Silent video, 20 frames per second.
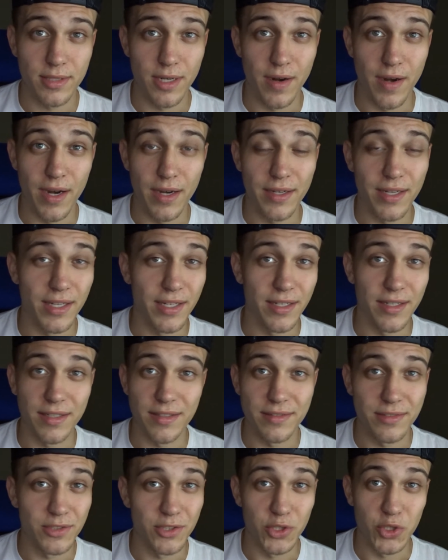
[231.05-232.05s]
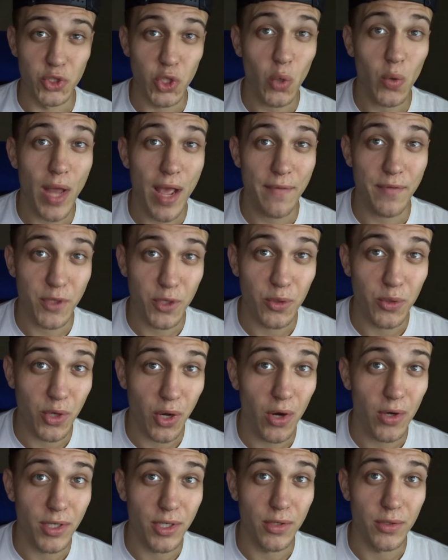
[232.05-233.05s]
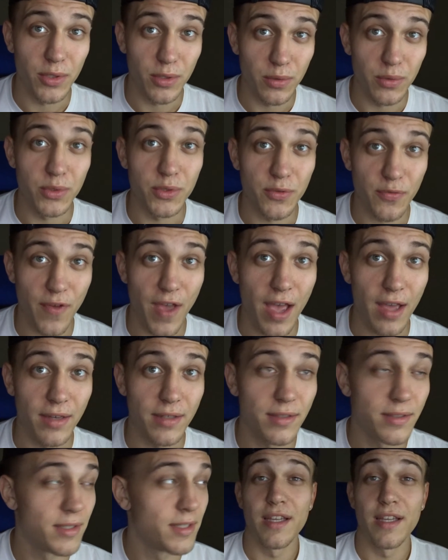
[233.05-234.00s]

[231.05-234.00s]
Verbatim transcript: All right, it you don't have to do cardio to lose fat.